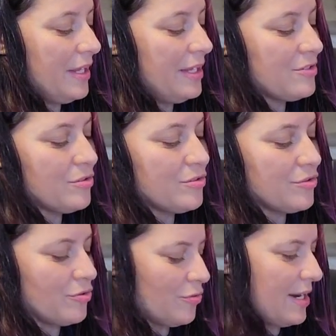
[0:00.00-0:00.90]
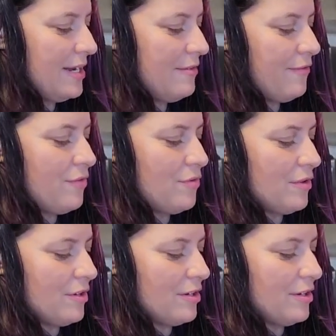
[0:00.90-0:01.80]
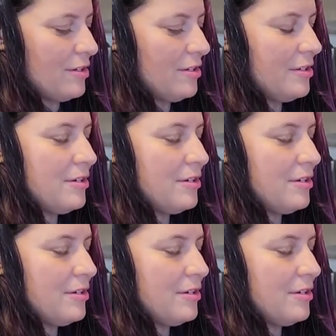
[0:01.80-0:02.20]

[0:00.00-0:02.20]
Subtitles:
It's also great for